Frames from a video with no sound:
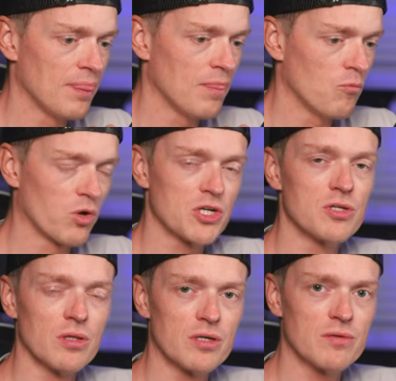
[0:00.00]
what did
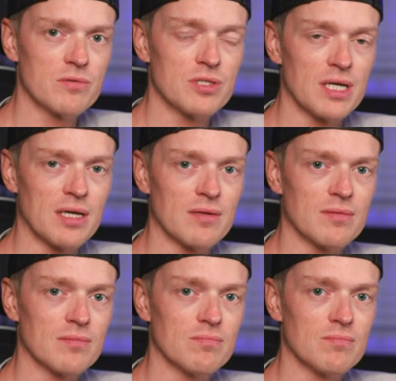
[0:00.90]
you learn today?
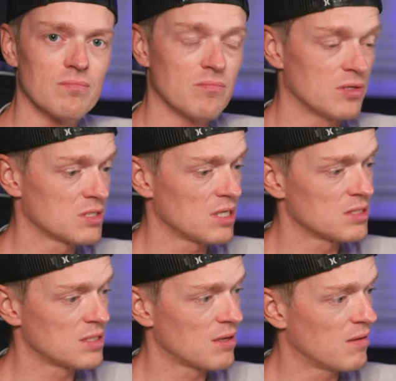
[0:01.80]
Besides
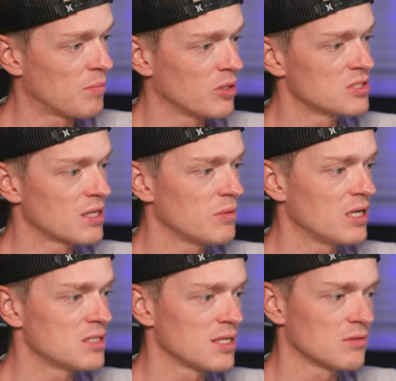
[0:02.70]
that, a punch can be
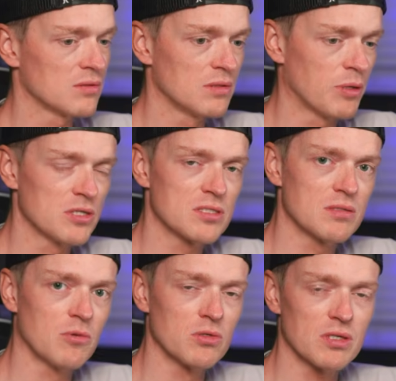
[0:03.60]
any sound. The punch is the
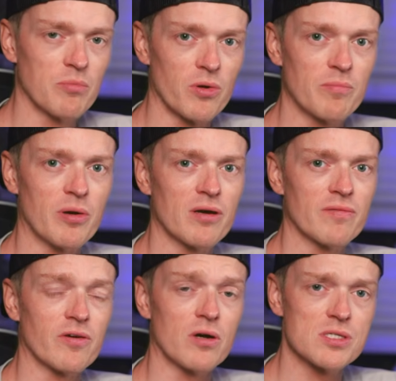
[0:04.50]
most important part
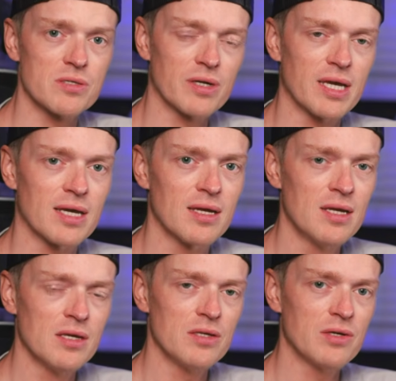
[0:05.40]
of a hardstyle kick.
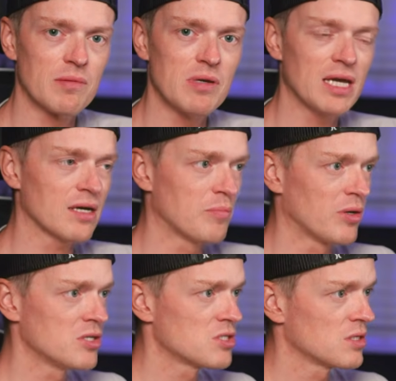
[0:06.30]
You can make a
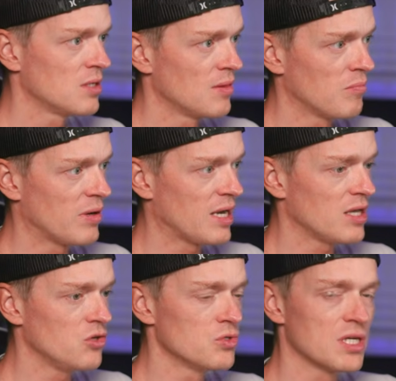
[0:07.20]
punch by
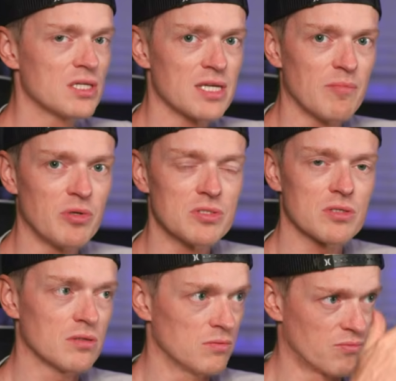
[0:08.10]
using samples,
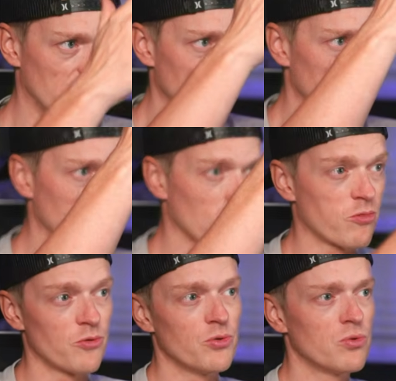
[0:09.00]
running it
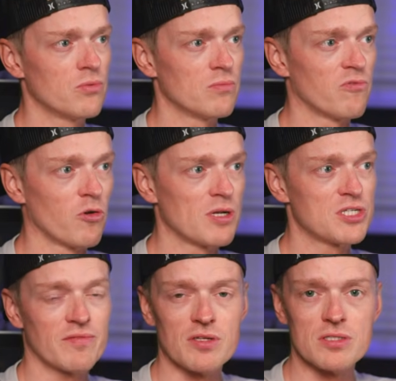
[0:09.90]
through formant
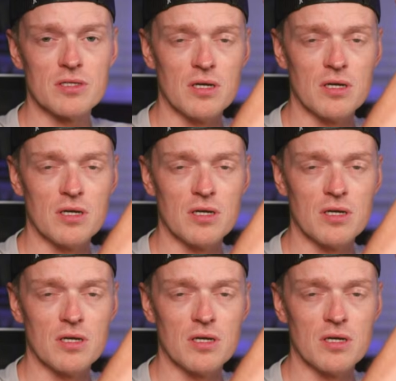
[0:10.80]
shifters,